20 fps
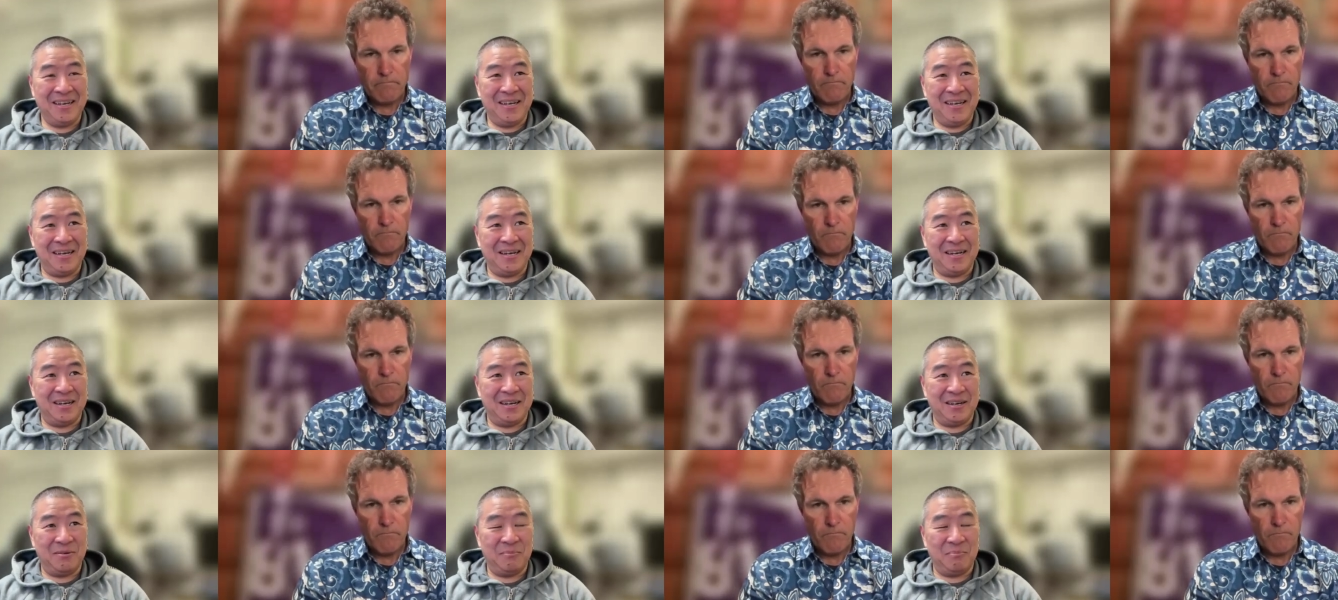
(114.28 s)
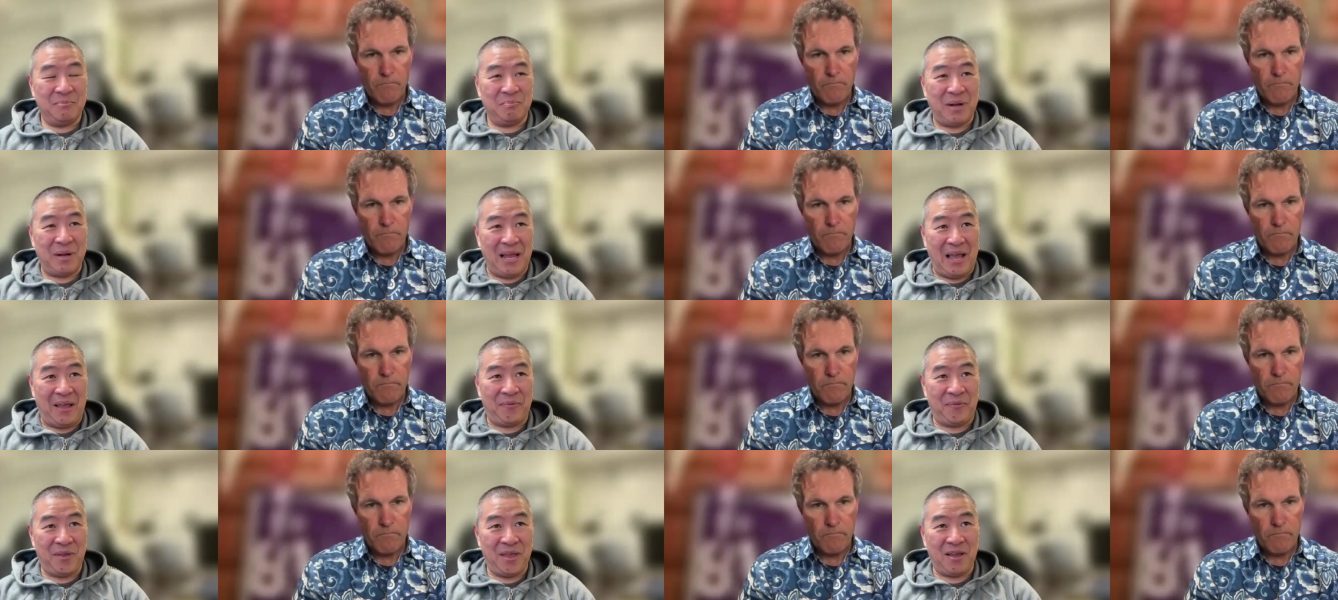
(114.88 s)
Speaker 1: um, but
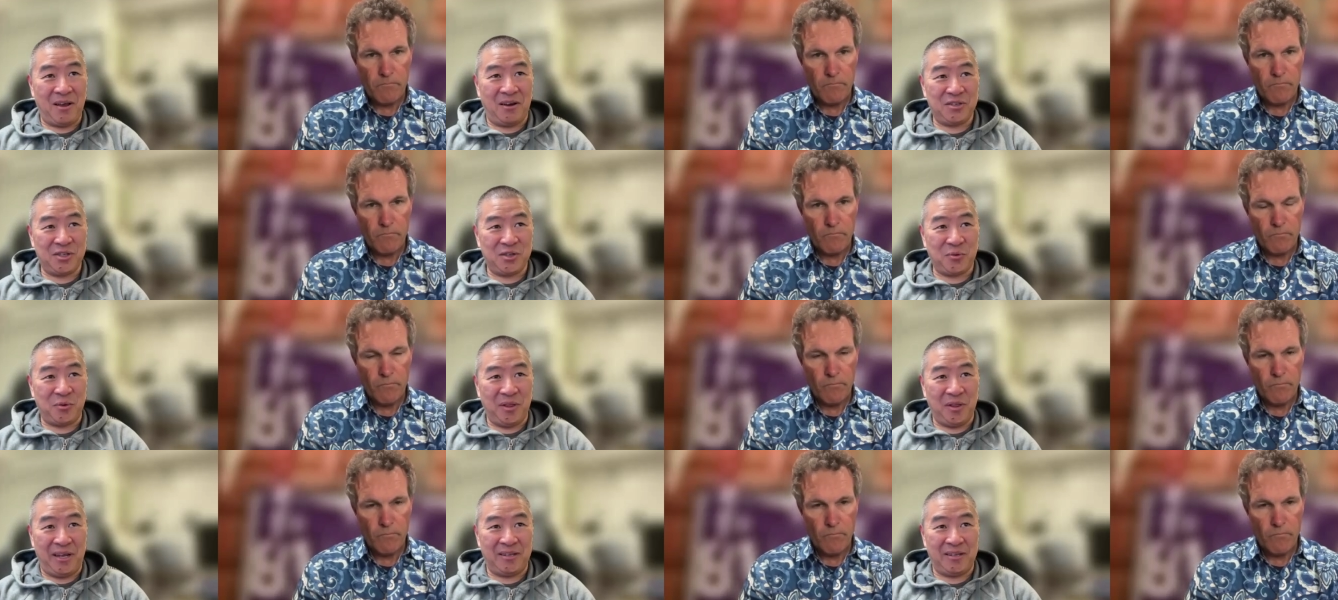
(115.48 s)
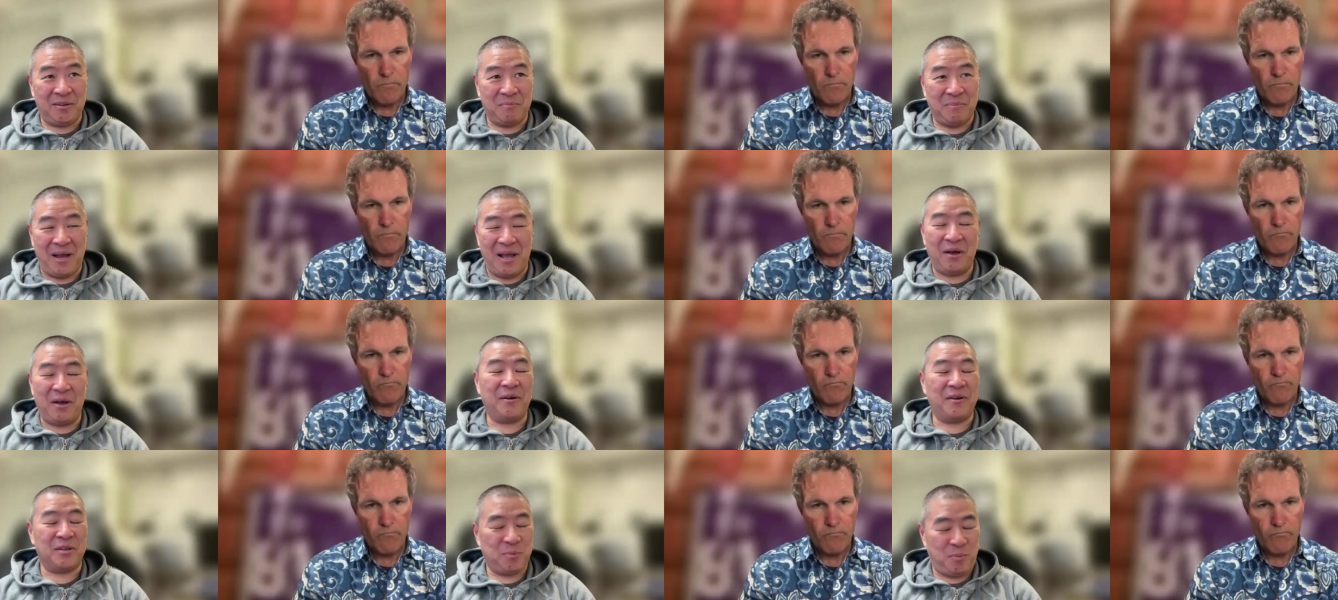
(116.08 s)
I think I'll just relate to my
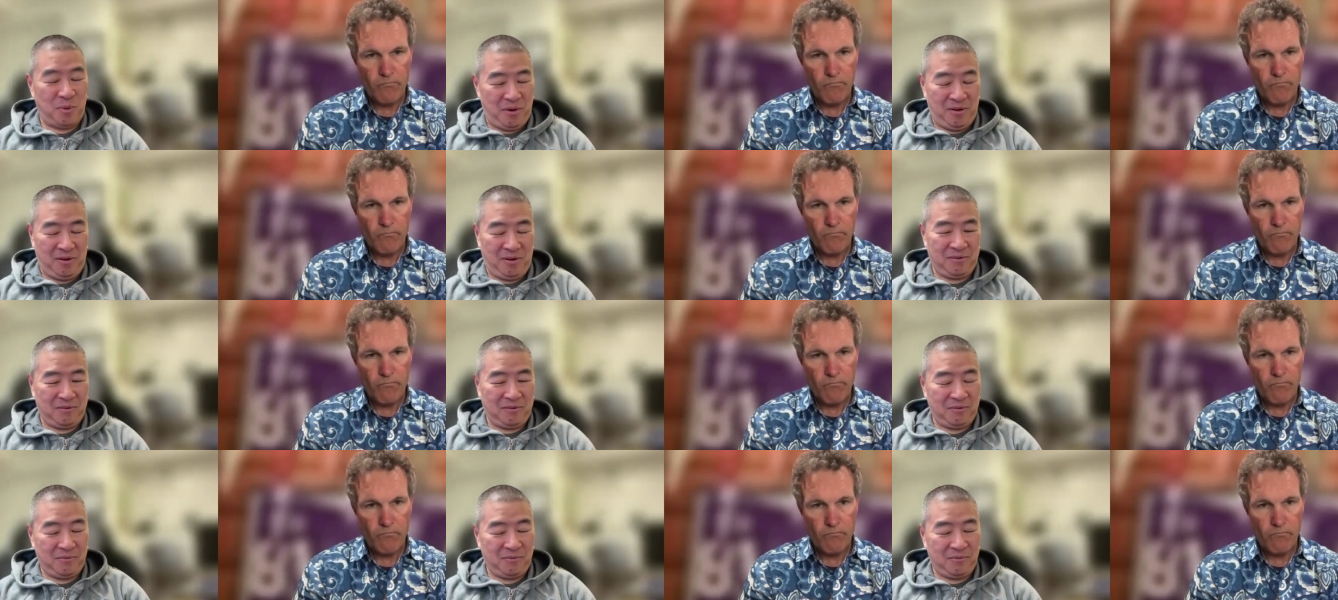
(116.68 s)
own experience.